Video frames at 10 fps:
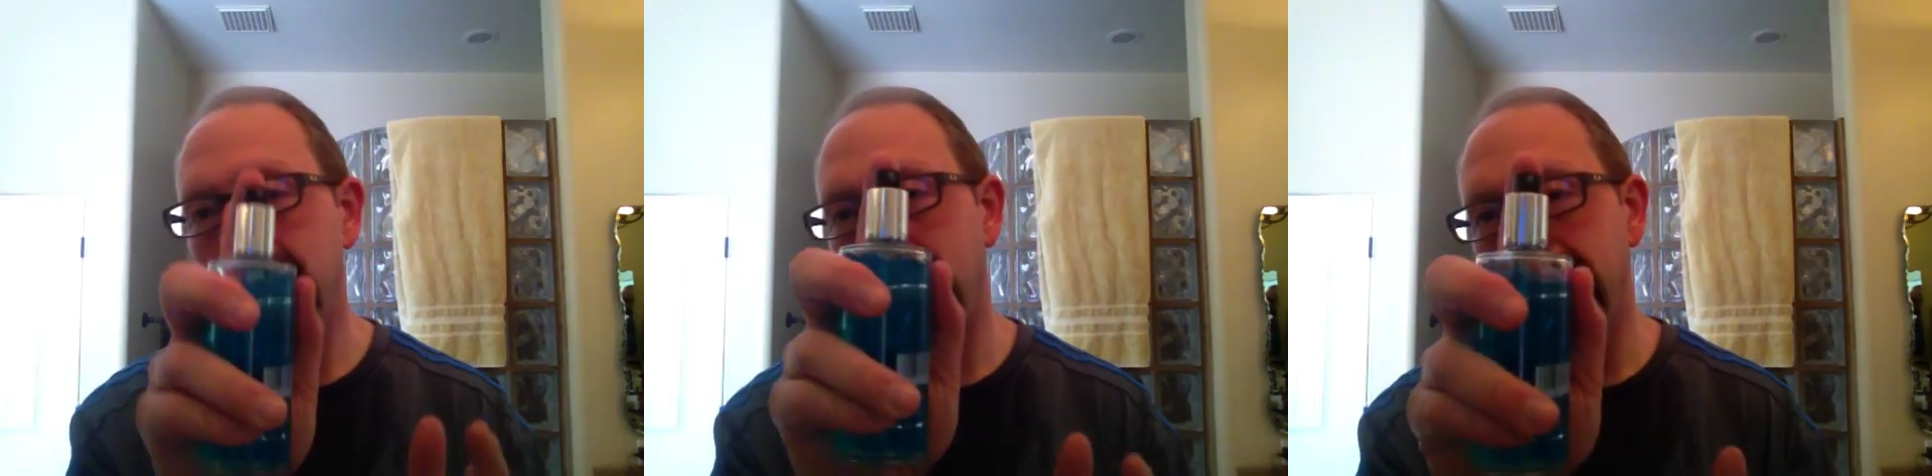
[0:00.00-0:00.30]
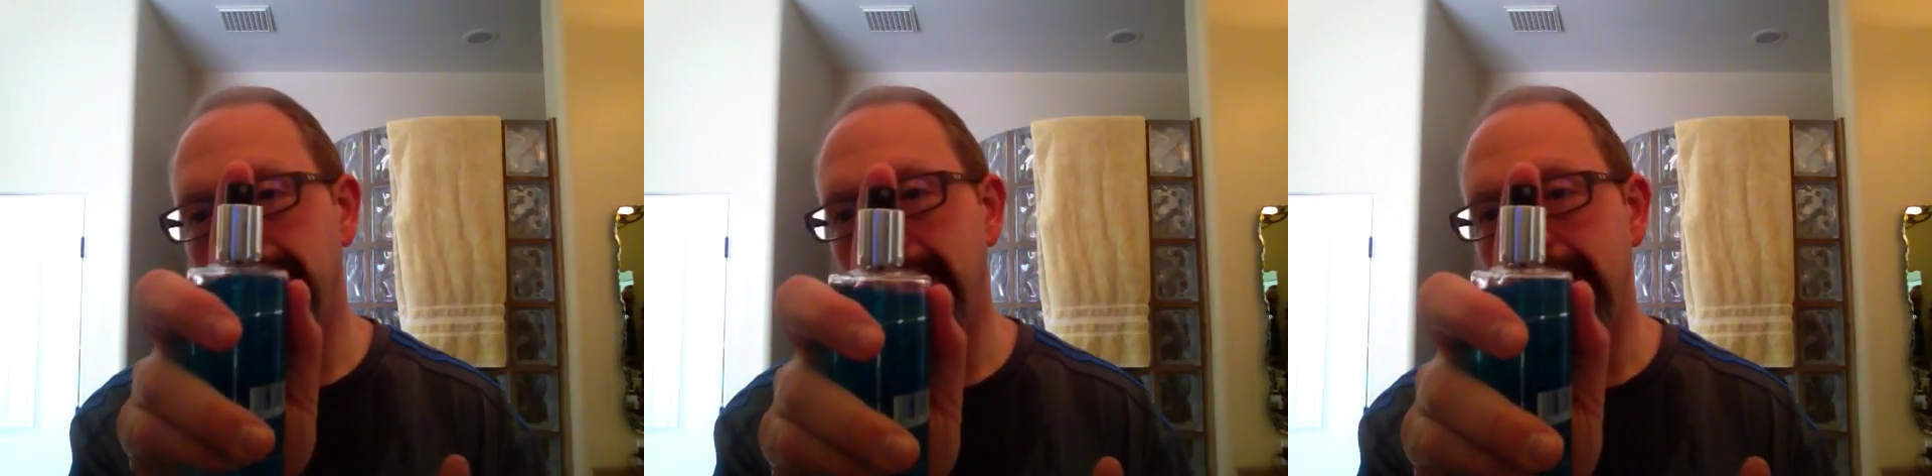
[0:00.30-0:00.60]

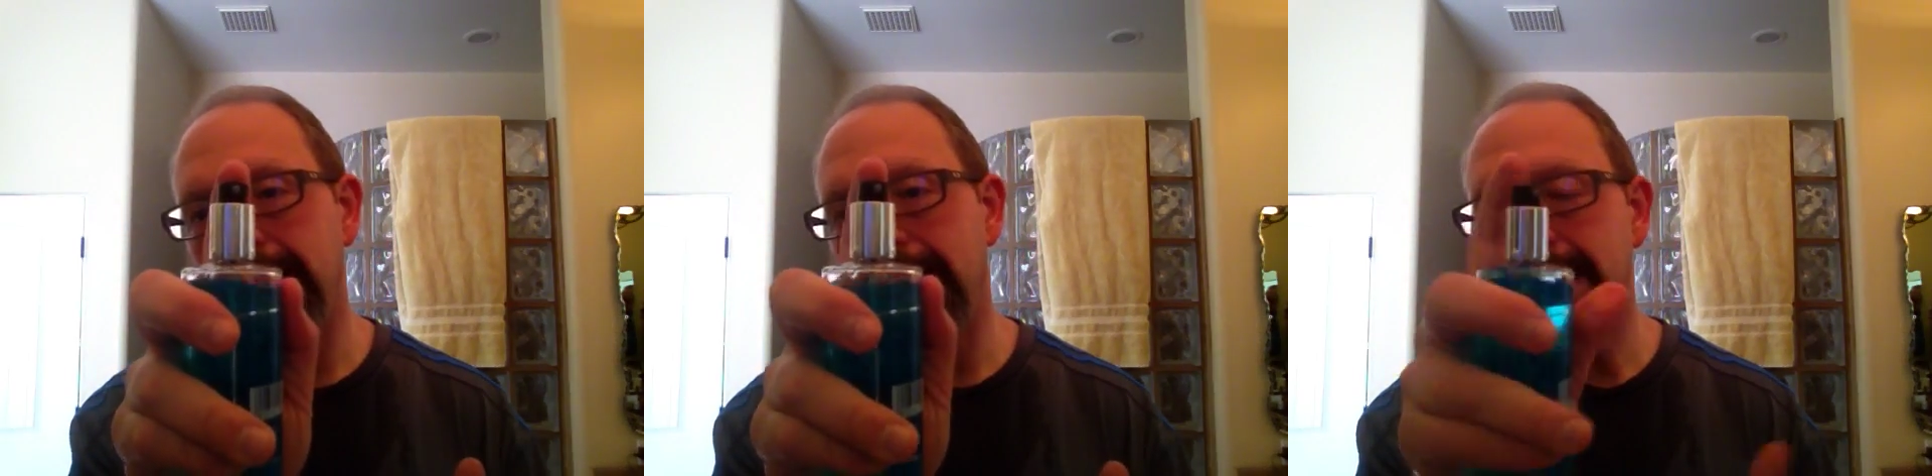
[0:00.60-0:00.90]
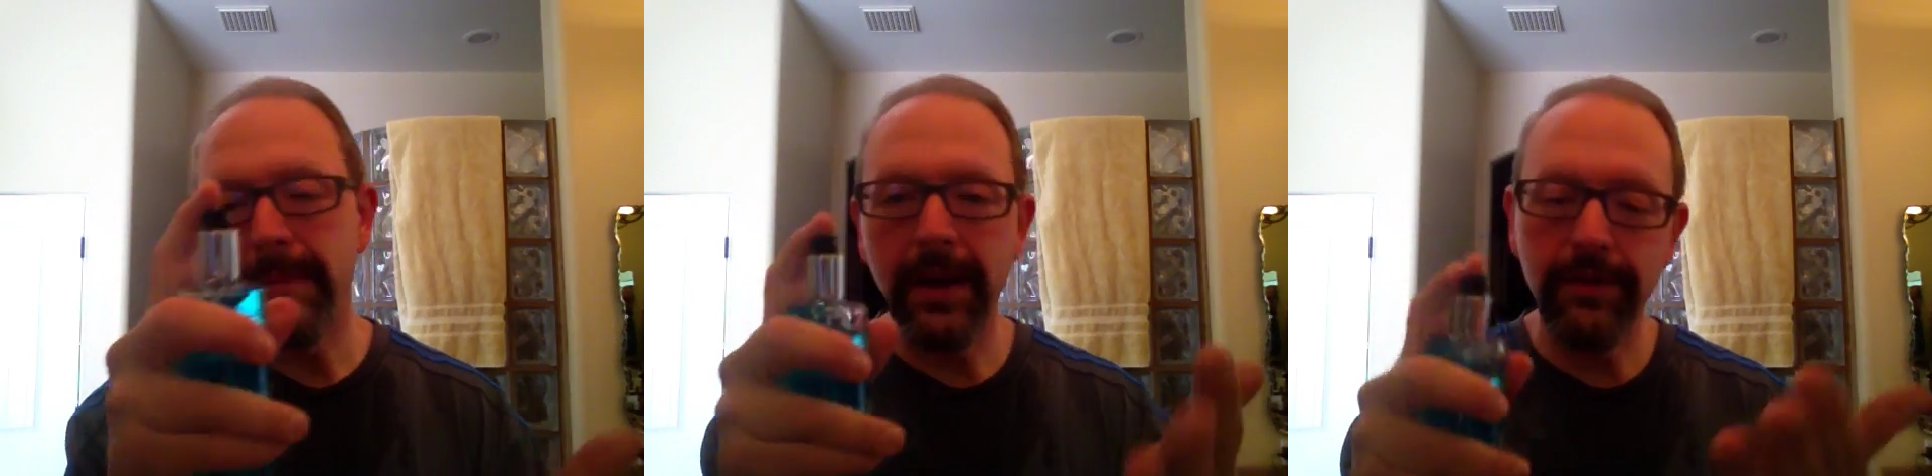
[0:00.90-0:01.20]
It's got an
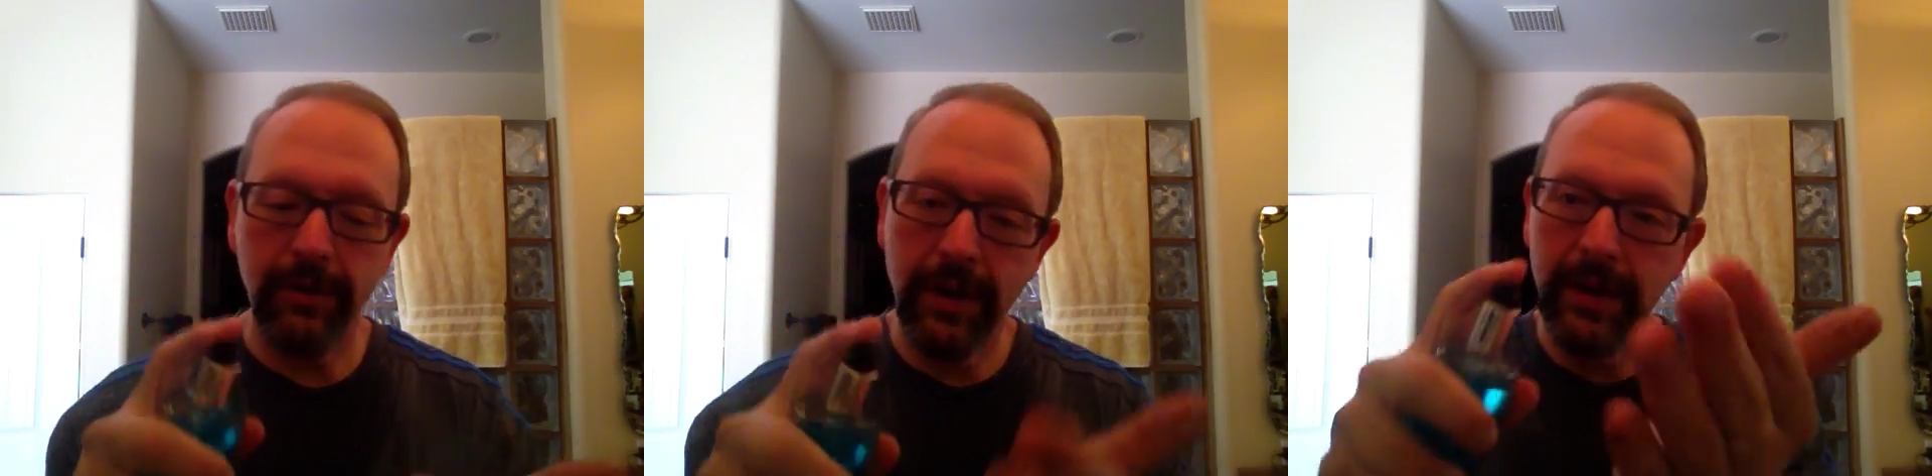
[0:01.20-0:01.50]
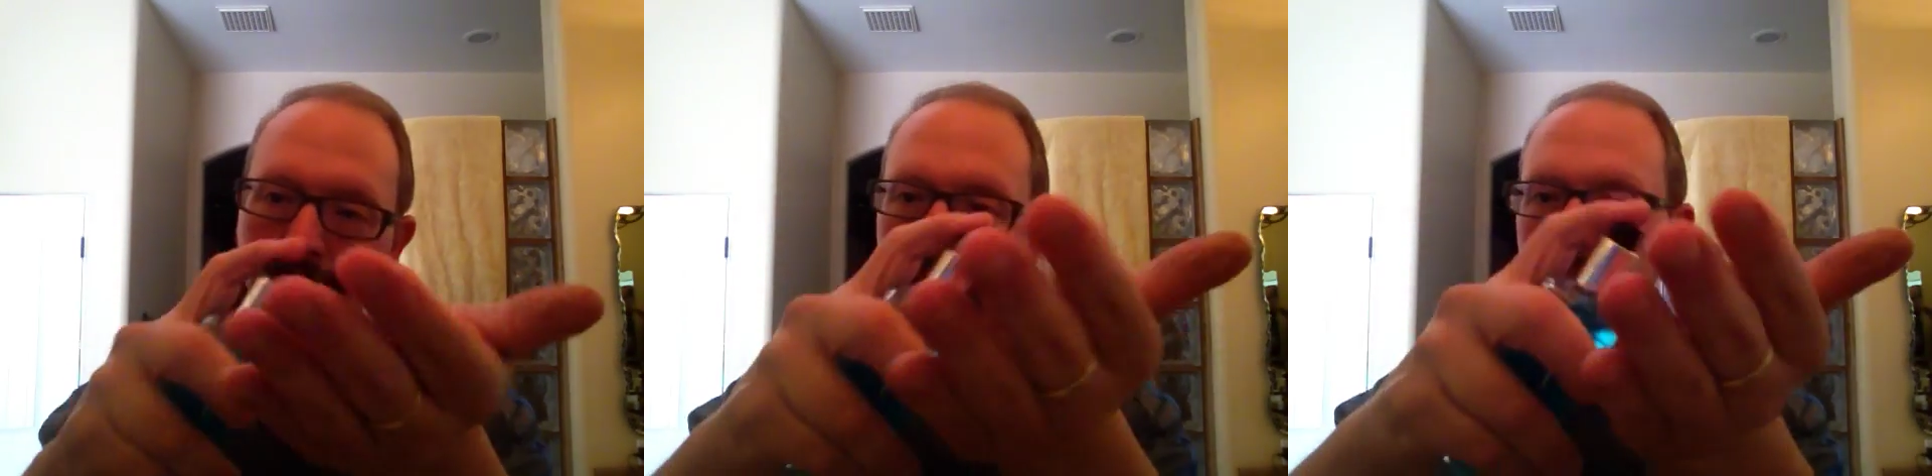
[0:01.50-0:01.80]
atomizer on it,